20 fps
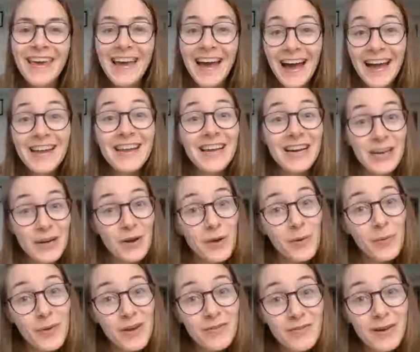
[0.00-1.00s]
I got a
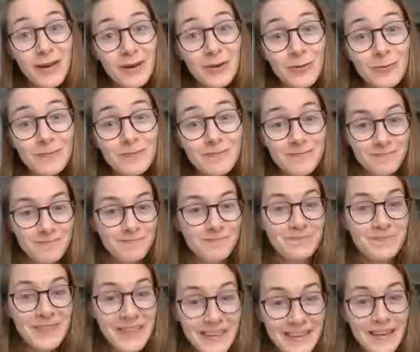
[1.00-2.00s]
weaving loom.
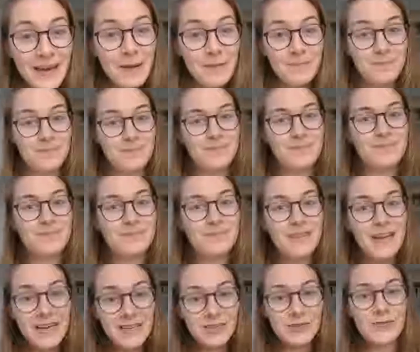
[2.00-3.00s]
Yeah,
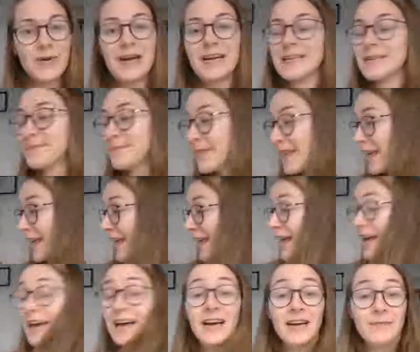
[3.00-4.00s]
that's right.
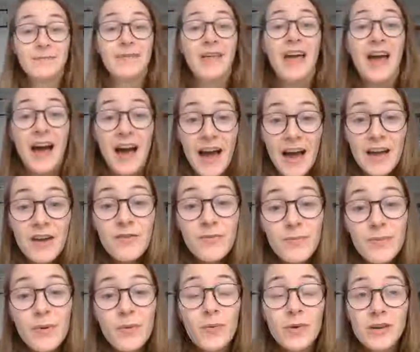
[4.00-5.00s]
I've
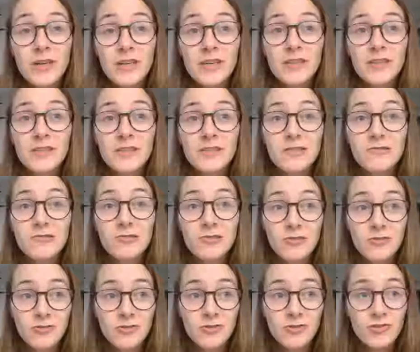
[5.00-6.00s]
been wanting to
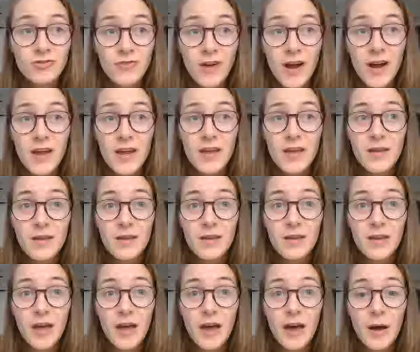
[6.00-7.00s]
try
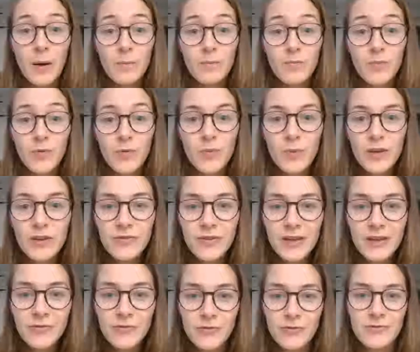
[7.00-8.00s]

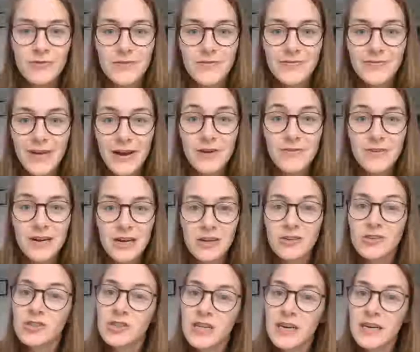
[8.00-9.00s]
weaving for a very
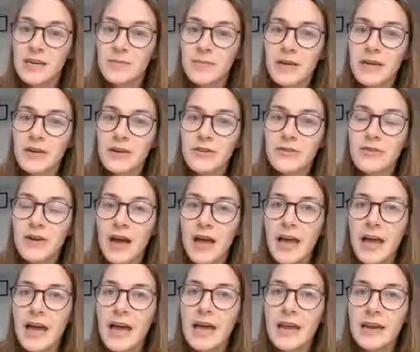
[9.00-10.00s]
long time now,
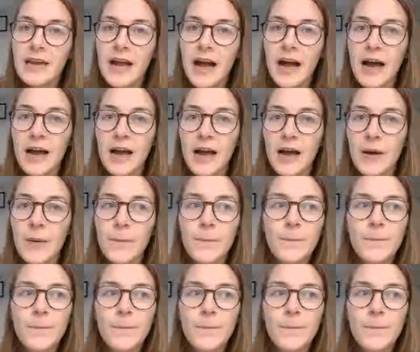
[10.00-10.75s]
and I